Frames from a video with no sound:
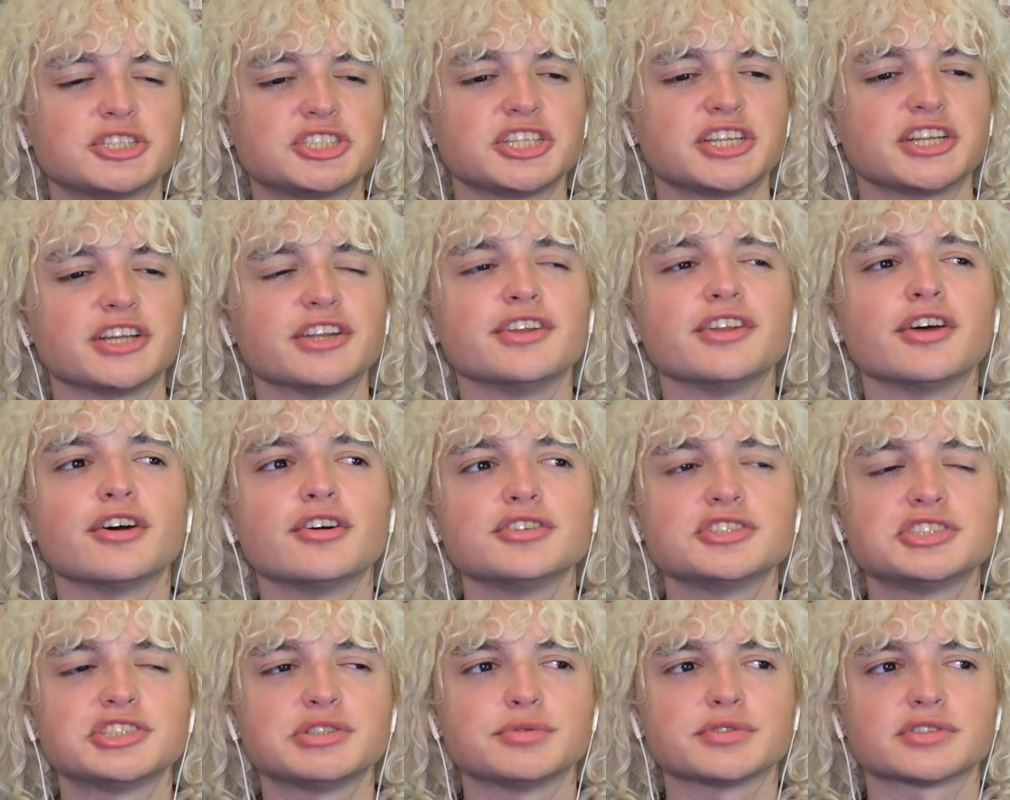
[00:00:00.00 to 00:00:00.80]
she didn't know
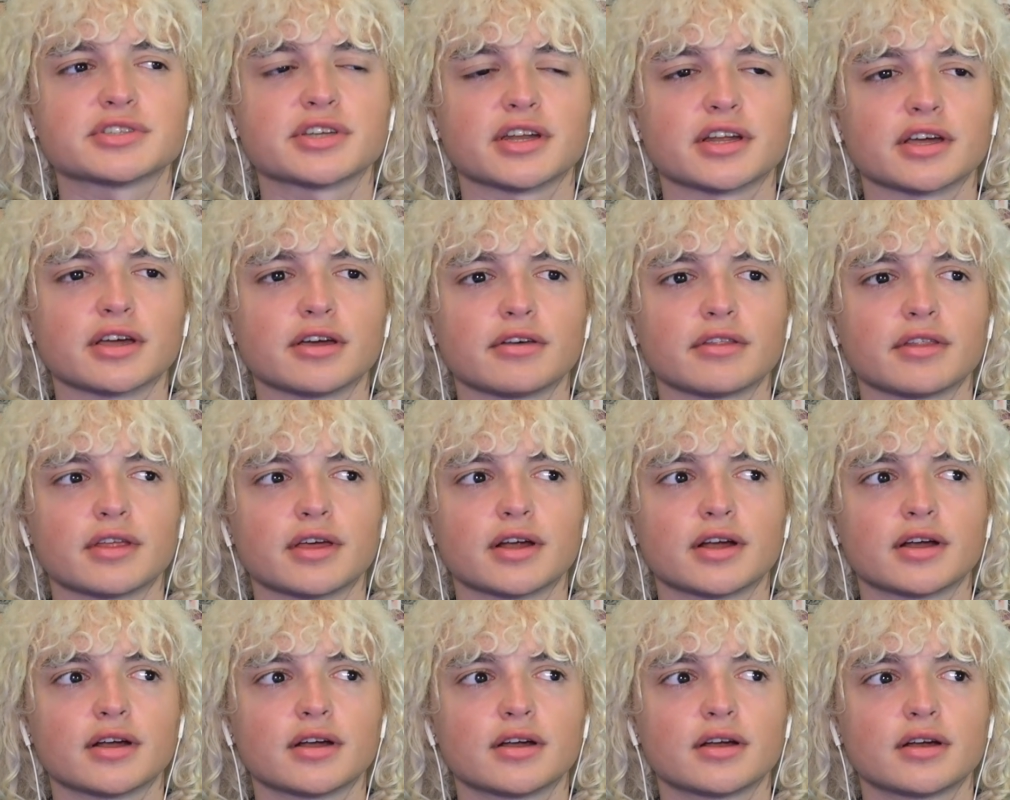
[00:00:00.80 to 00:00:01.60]
she was gonna go
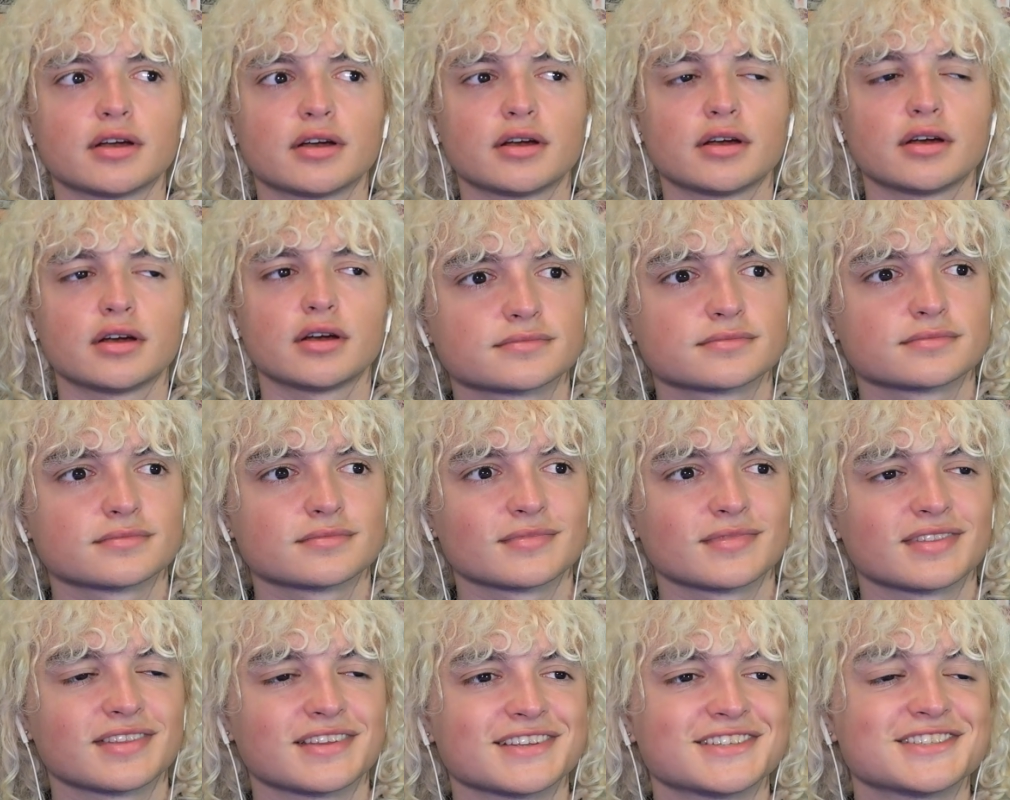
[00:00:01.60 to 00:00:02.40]
there.
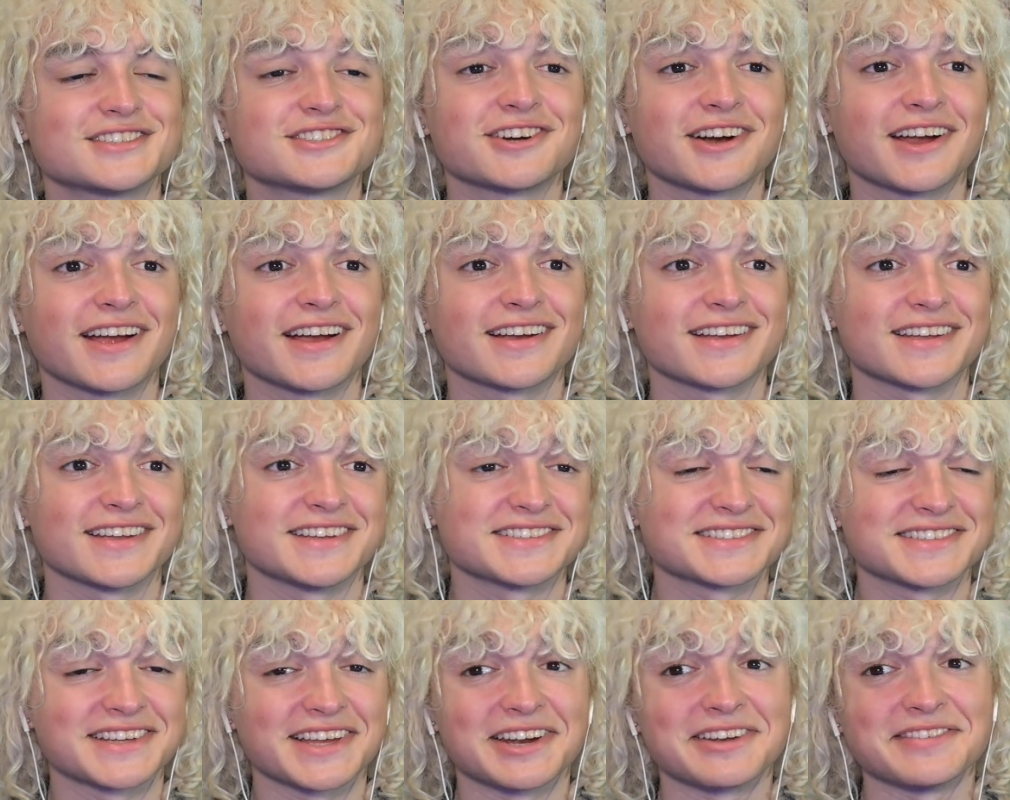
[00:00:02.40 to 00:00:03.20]
This track
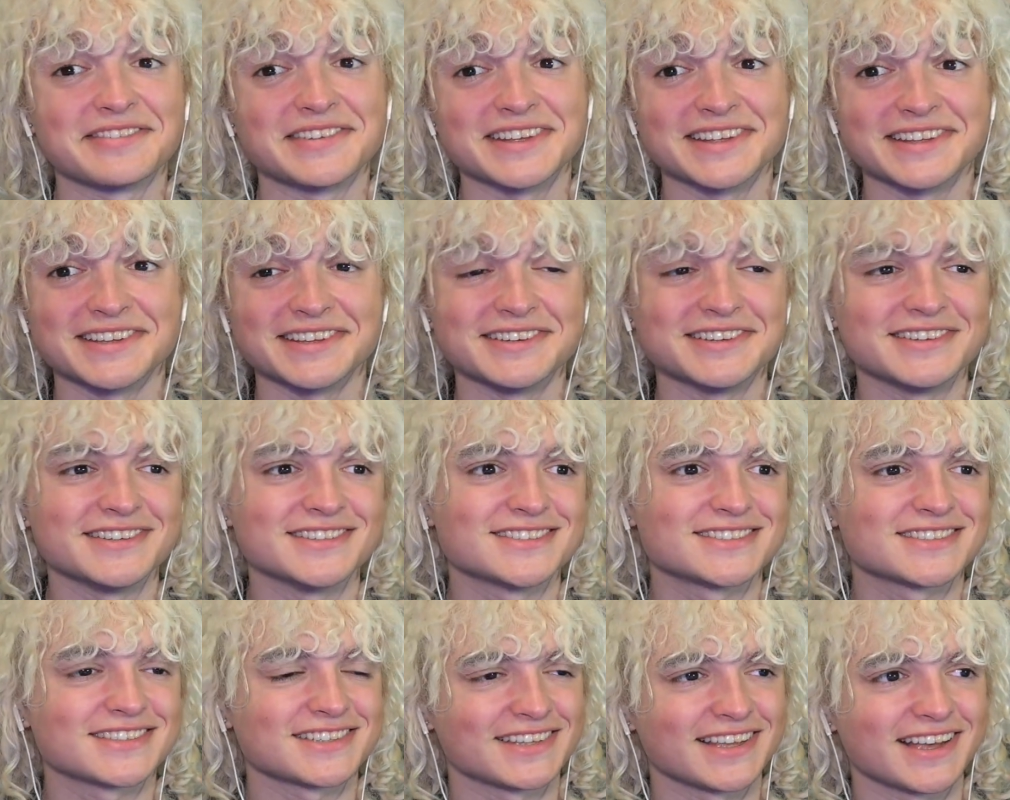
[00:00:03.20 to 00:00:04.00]
is gonna be
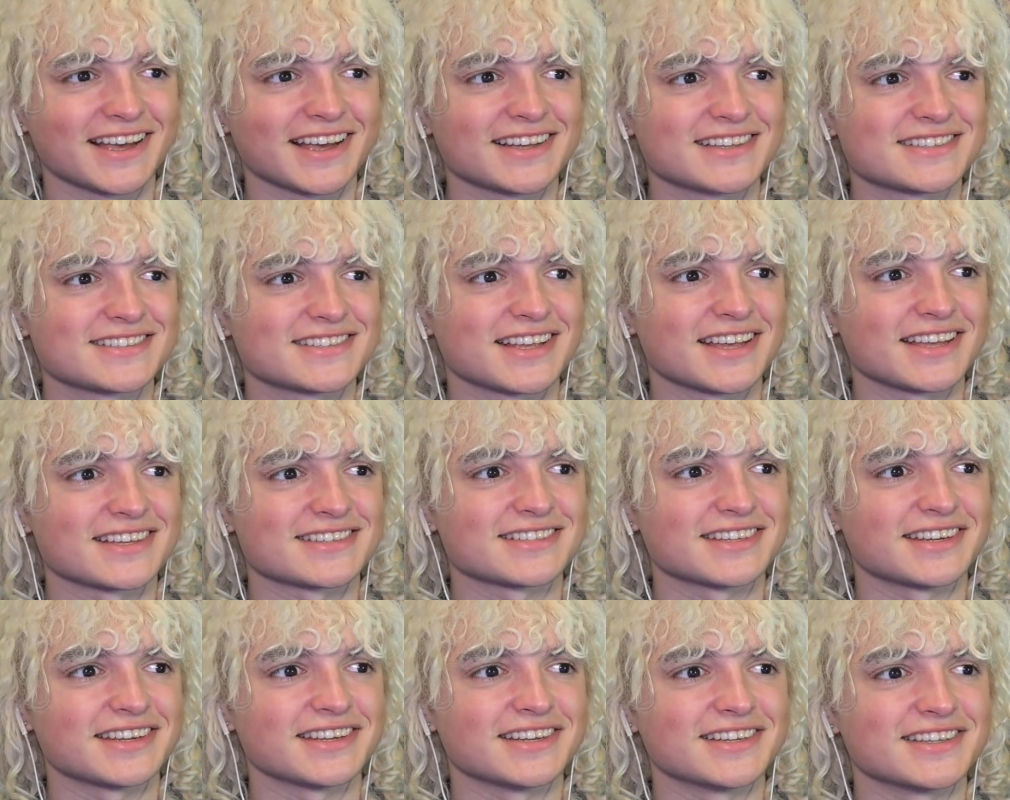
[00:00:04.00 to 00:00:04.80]
huge. Yes, yes,
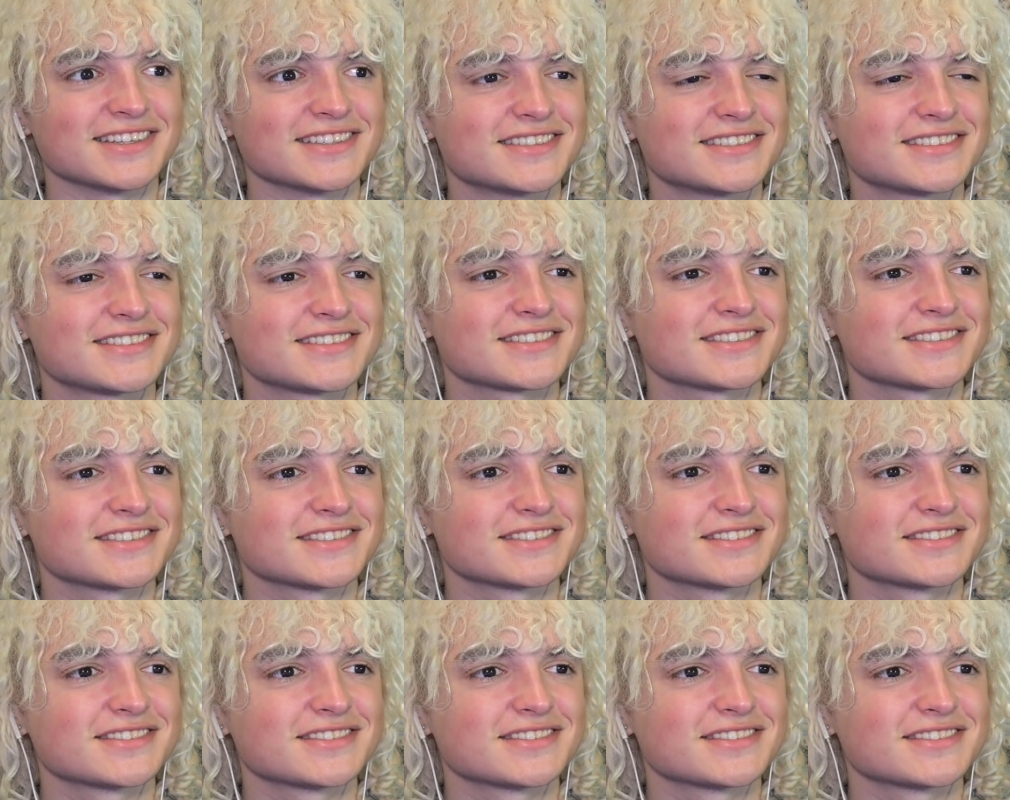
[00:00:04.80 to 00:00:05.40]
it is.